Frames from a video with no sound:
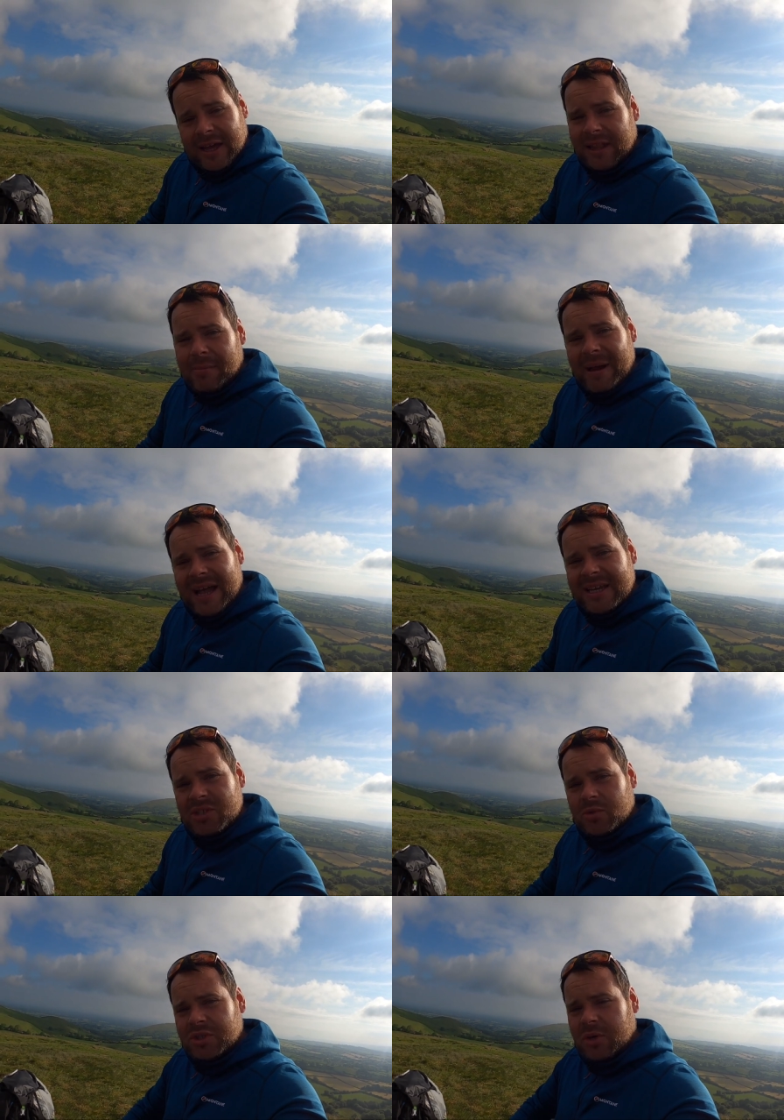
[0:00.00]
and the pack
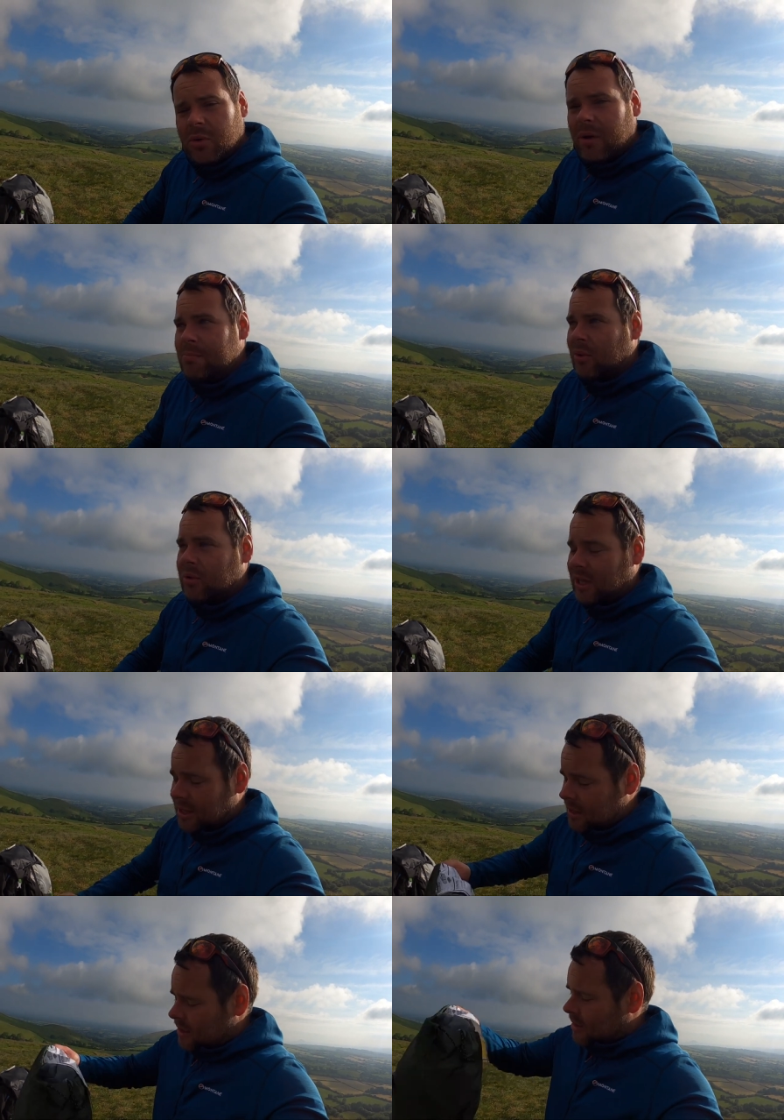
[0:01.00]
is also quite
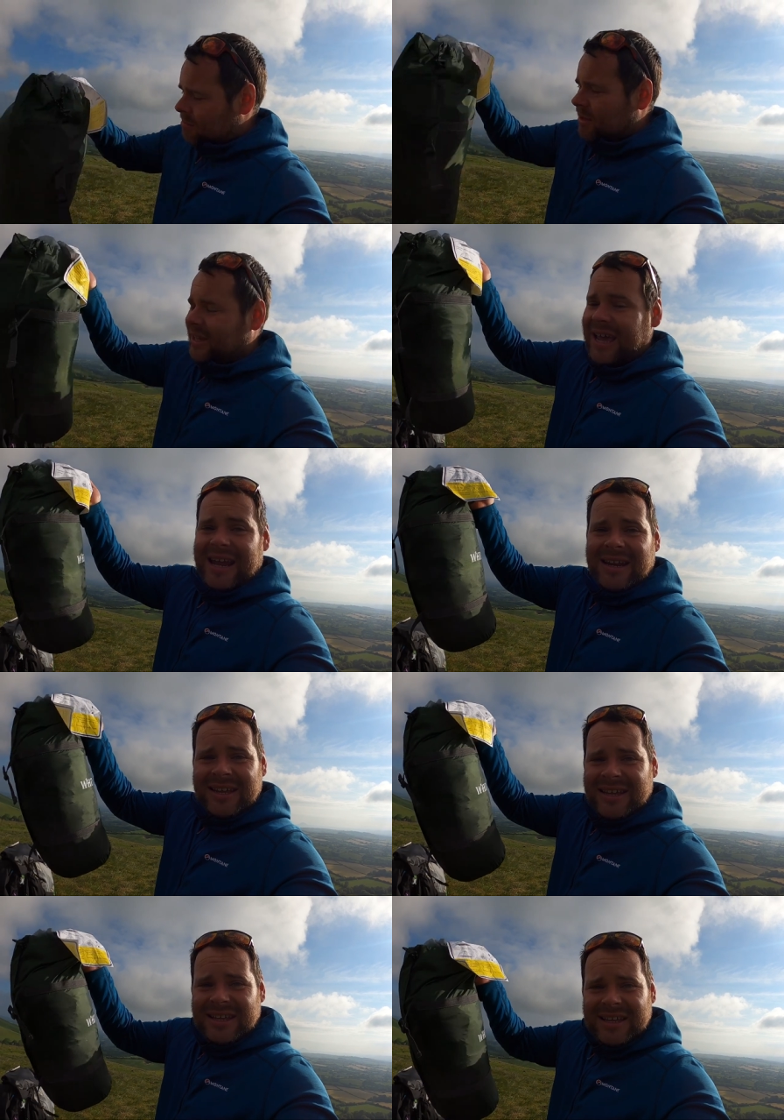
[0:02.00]
bulky but again
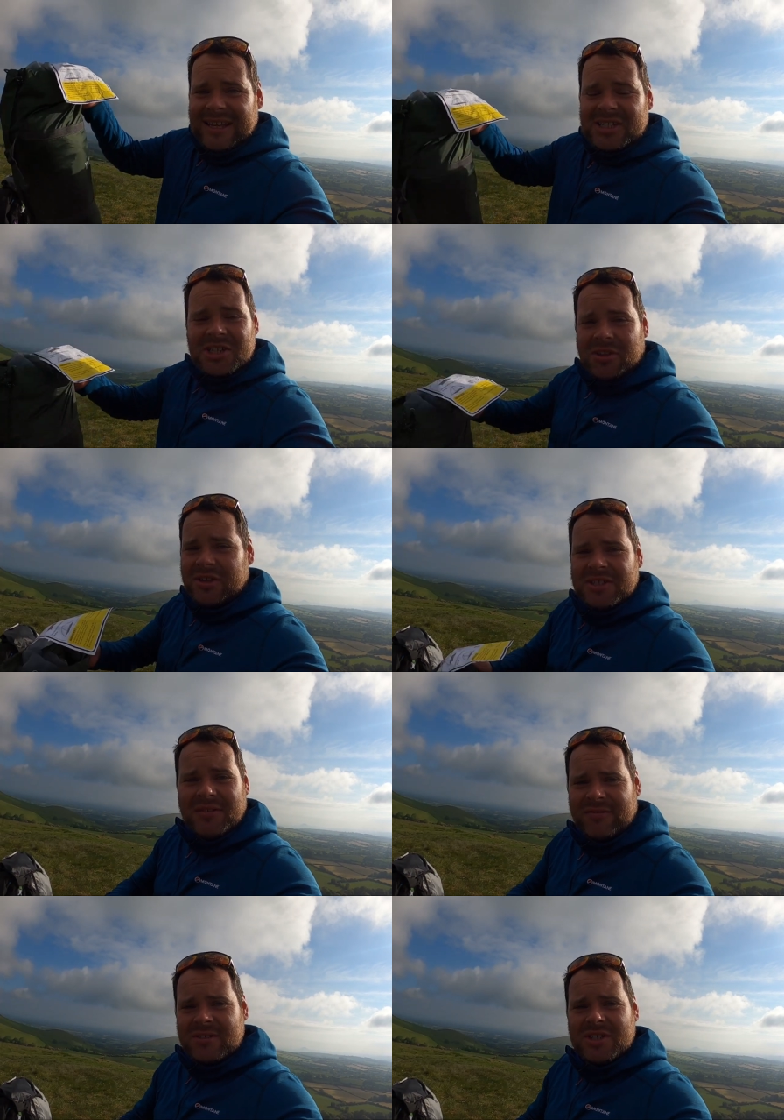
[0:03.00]
it's nothing
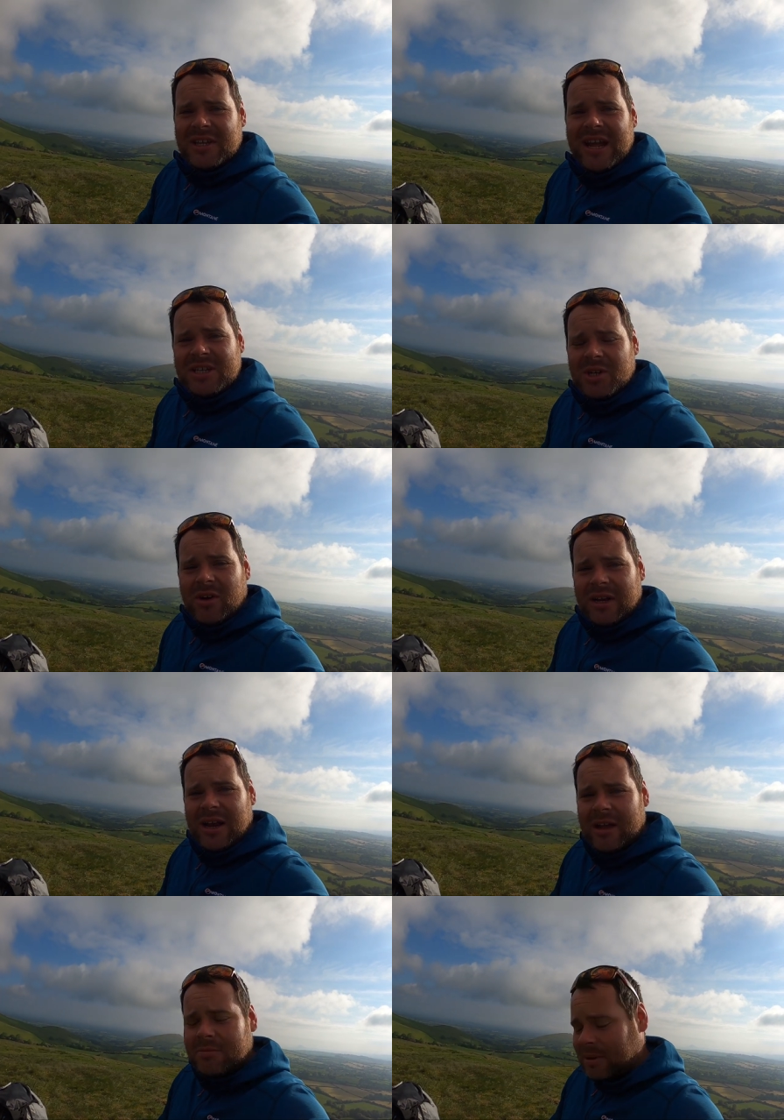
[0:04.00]
different to the naturehike
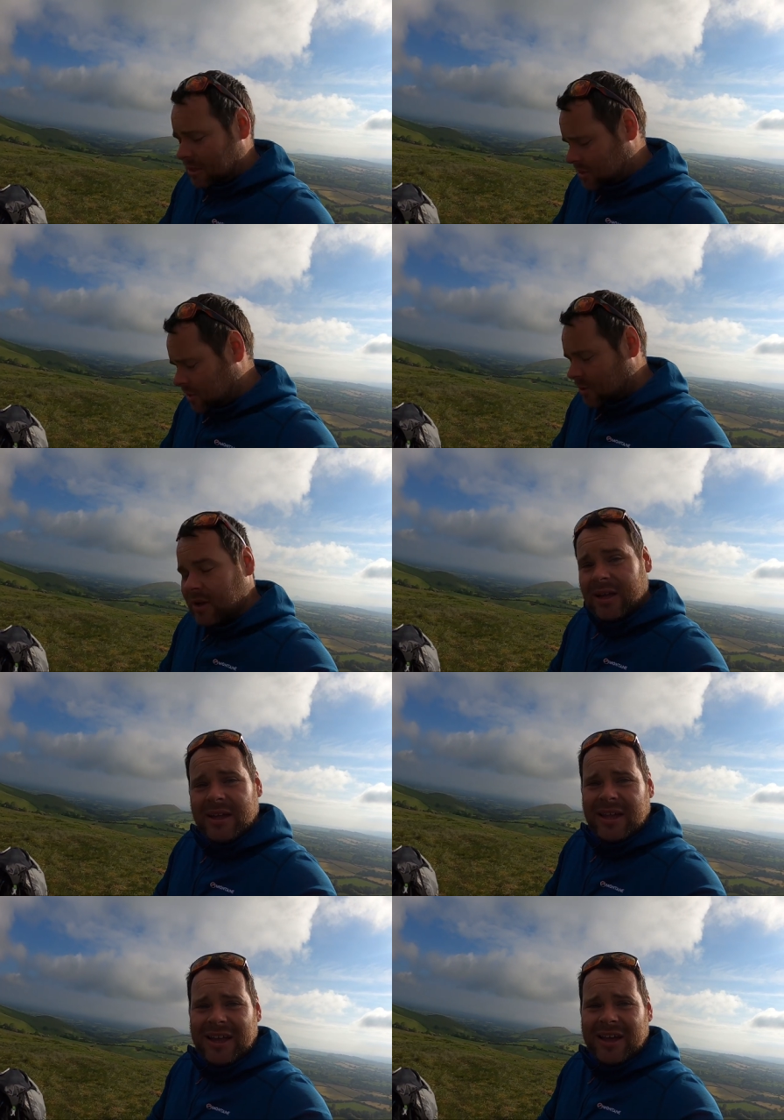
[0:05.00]
cloud peak 2
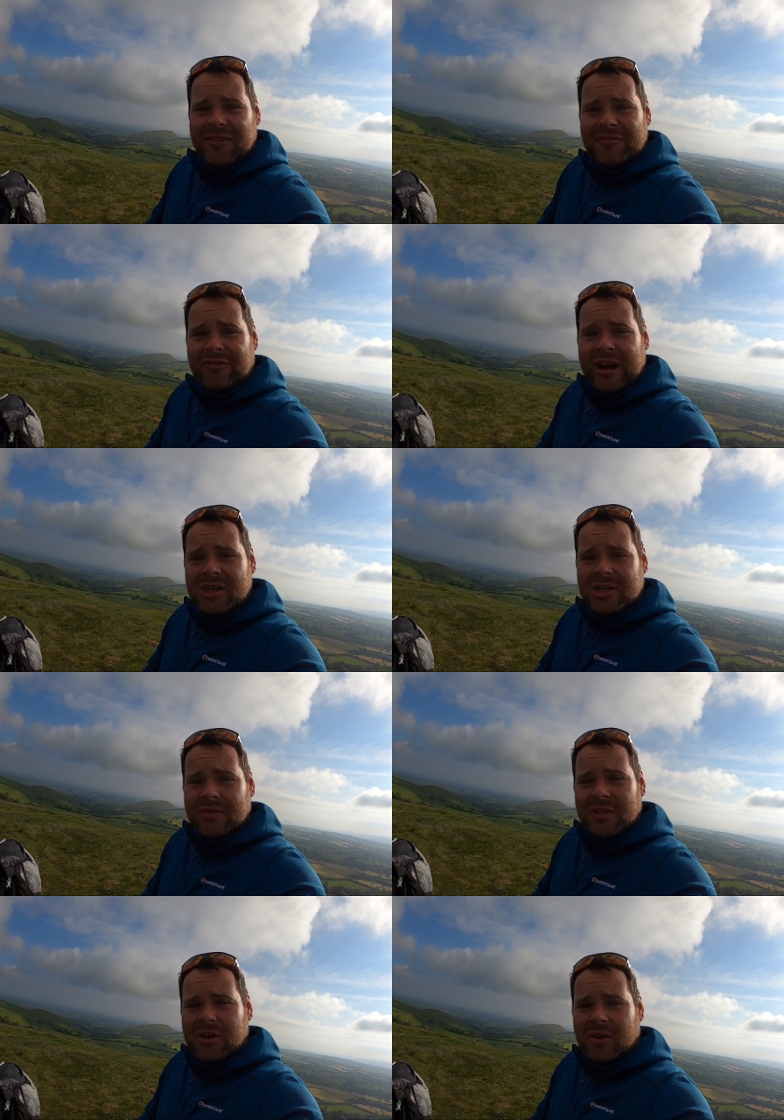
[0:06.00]
at a fraction
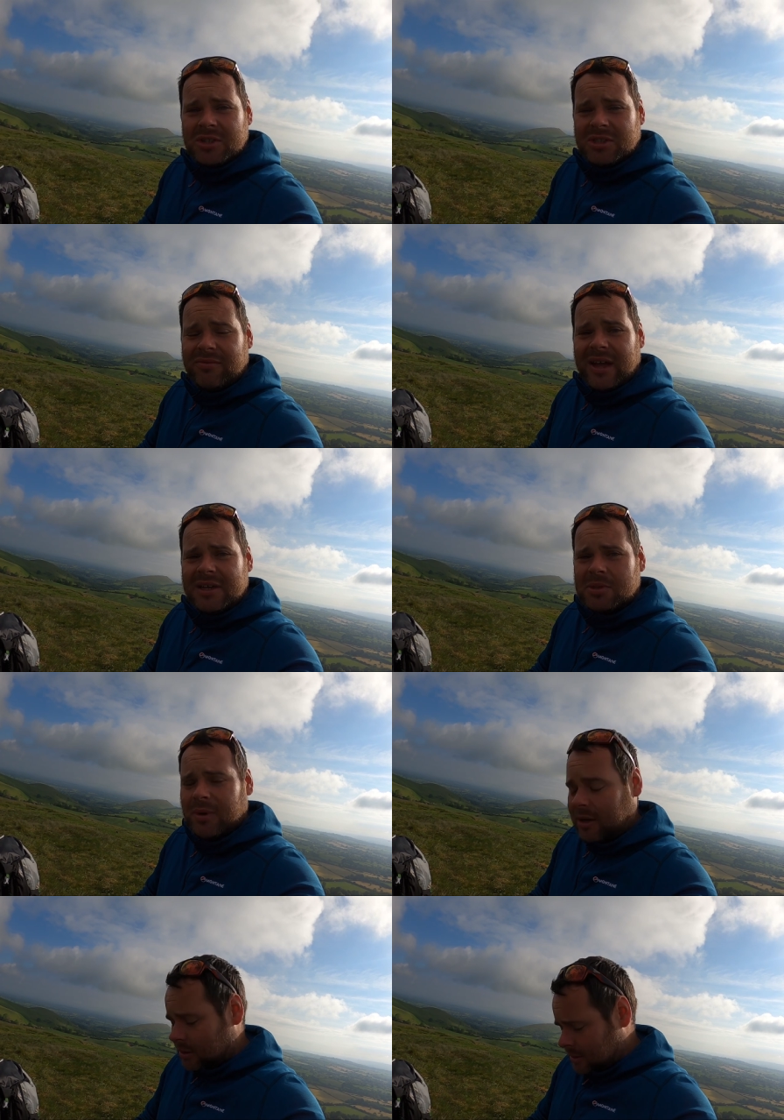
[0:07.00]
of the cost of that as
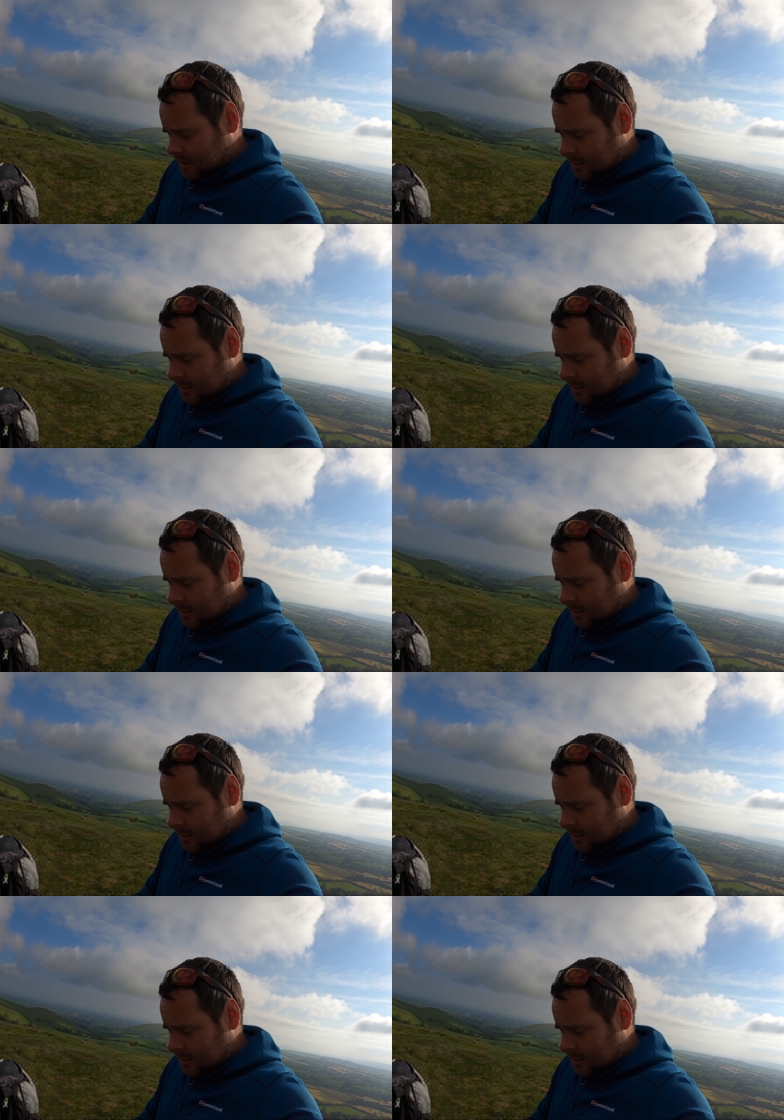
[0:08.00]
well